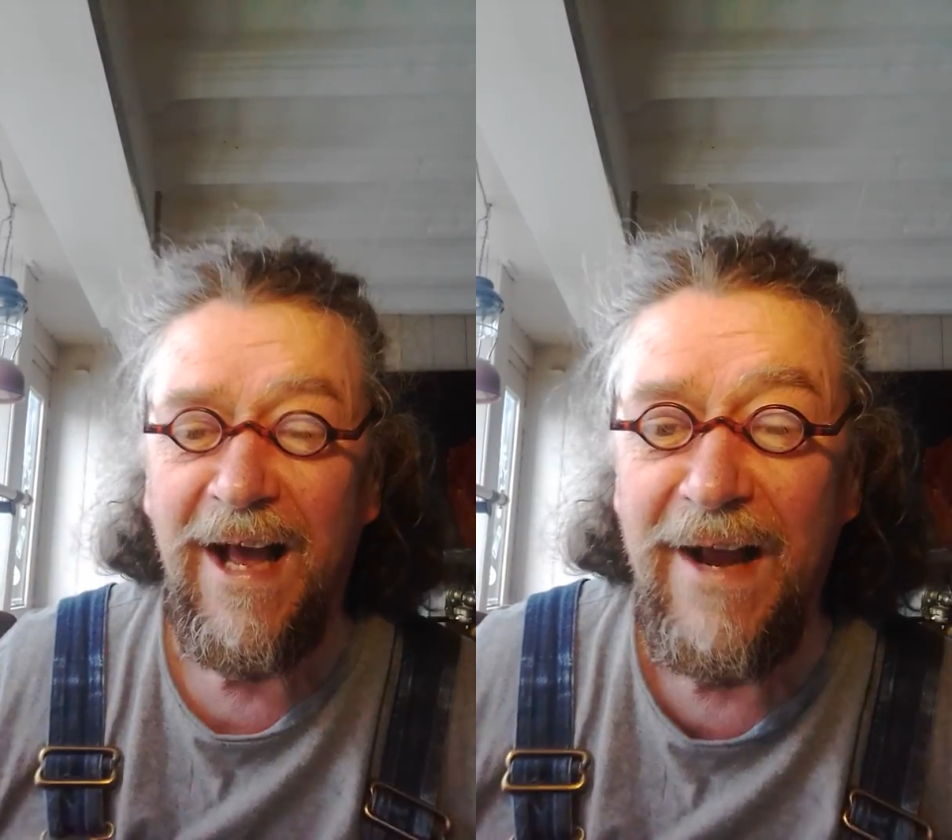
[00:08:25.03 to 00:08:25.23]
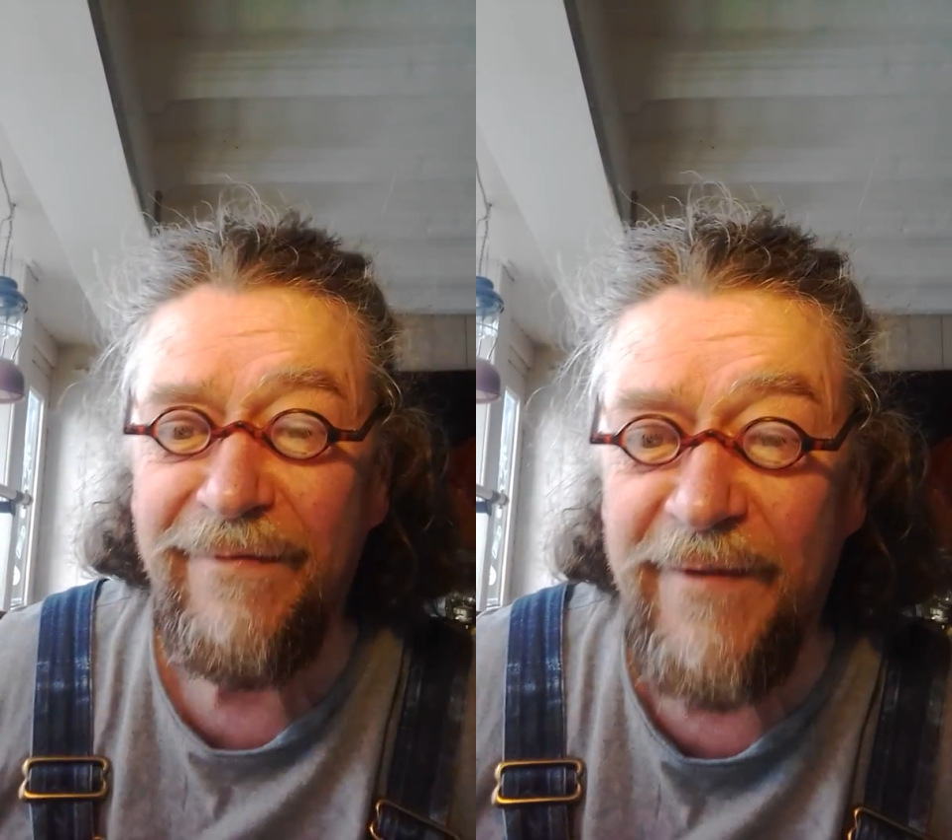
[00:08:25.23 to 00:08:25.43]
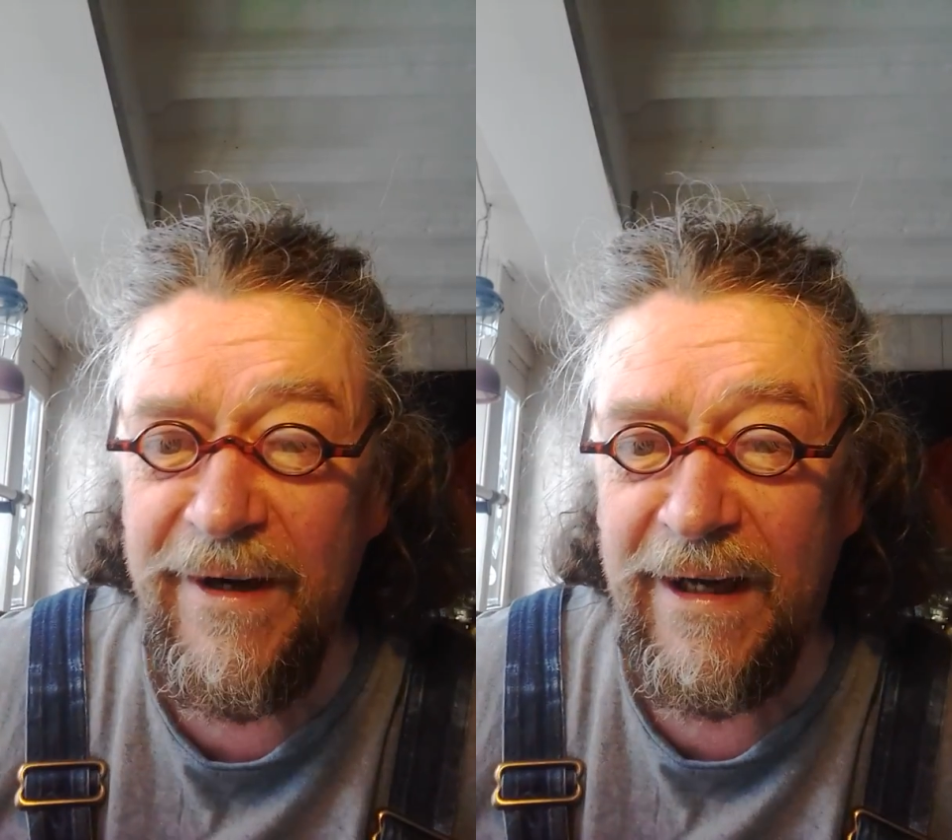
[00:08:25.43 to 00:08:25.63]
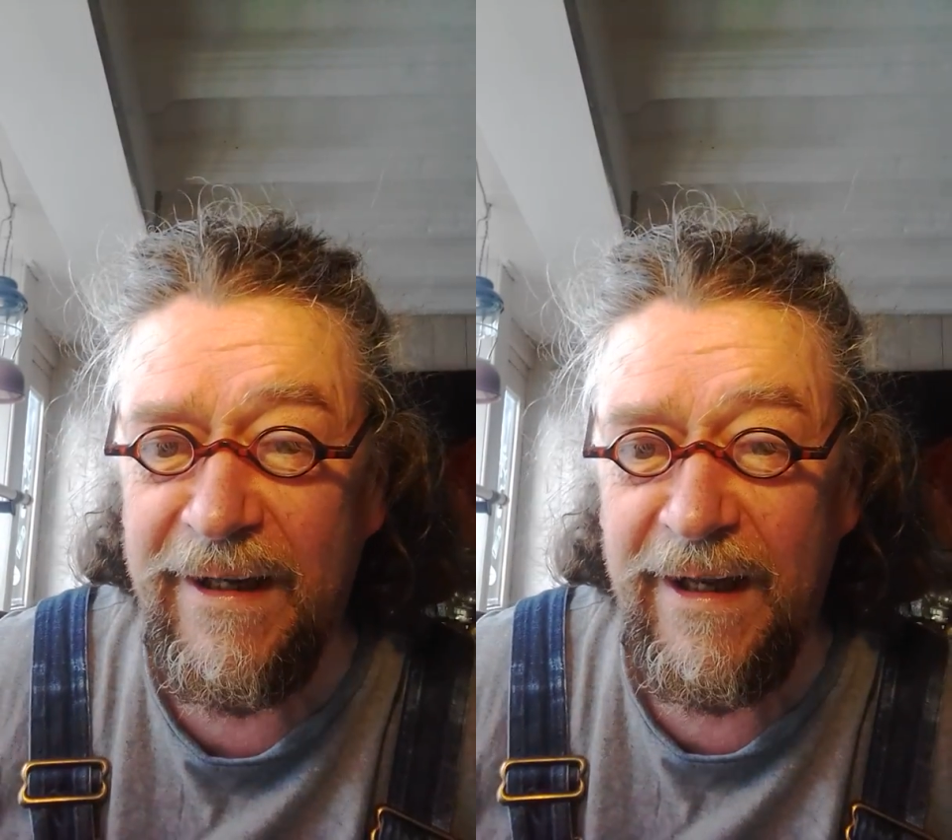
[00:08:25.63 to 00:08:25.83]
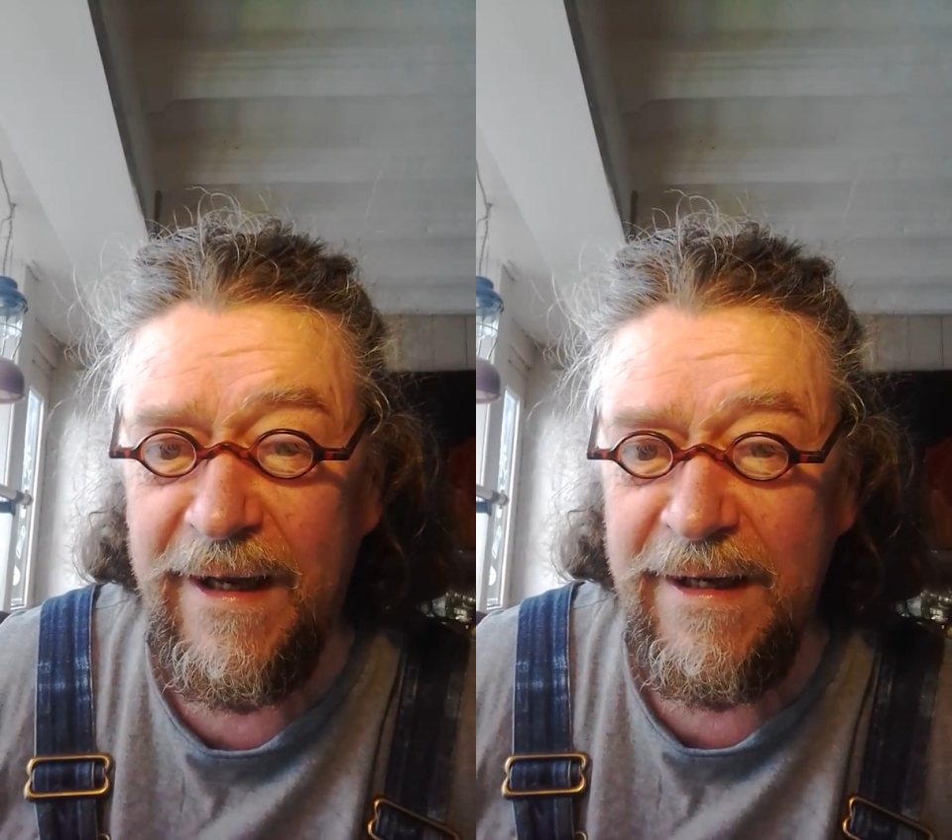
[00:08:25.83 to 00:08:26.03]
Have fun
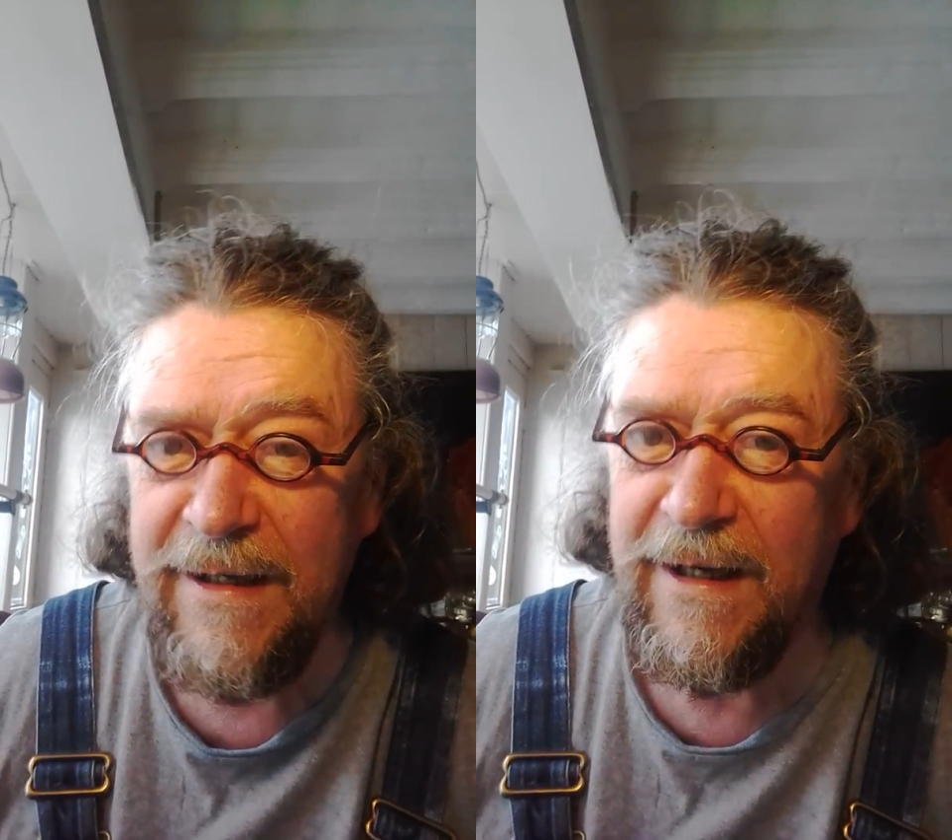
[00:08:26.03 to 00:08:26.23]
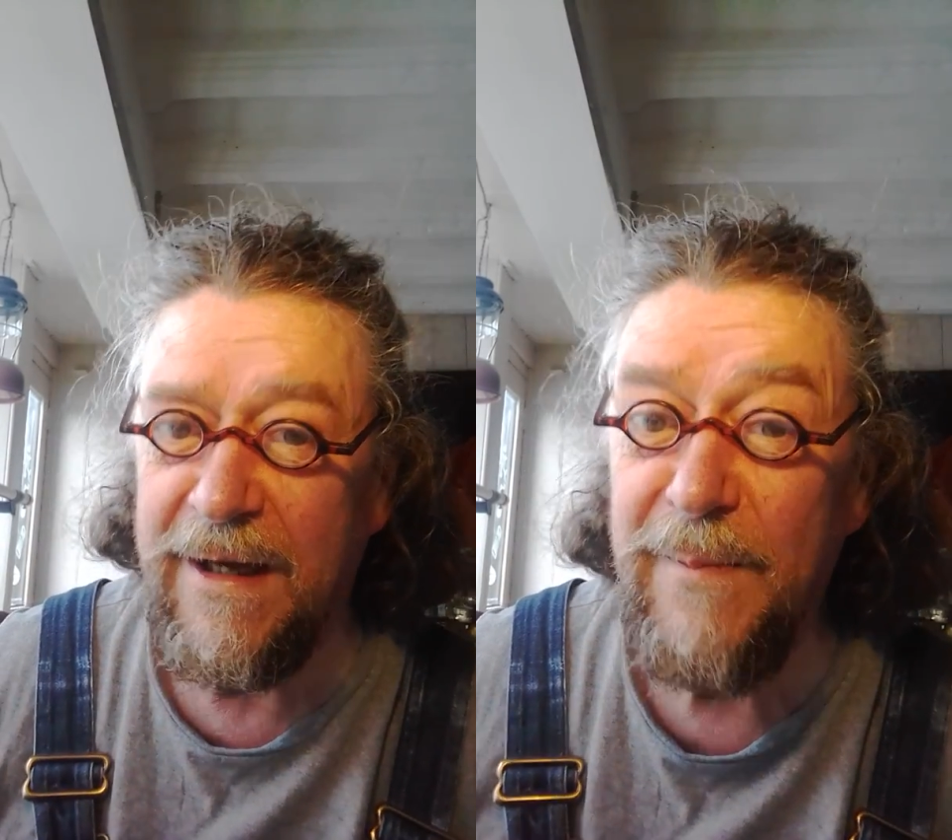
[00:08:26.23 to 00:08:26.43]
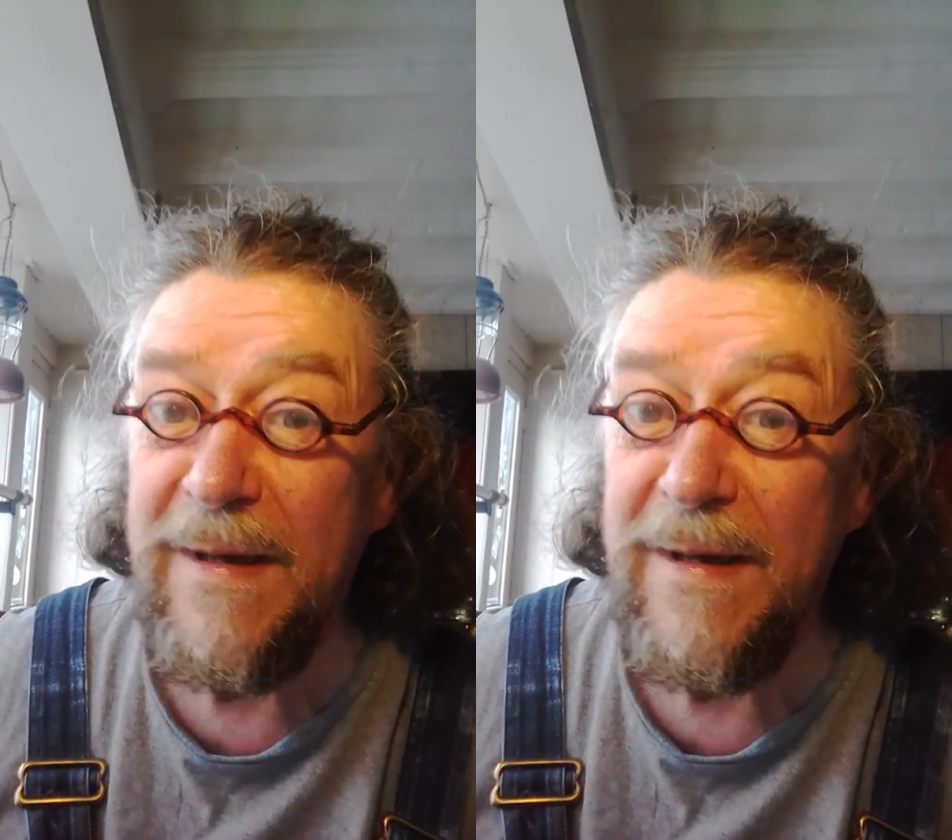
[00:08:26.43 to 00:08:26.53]
out there. Keep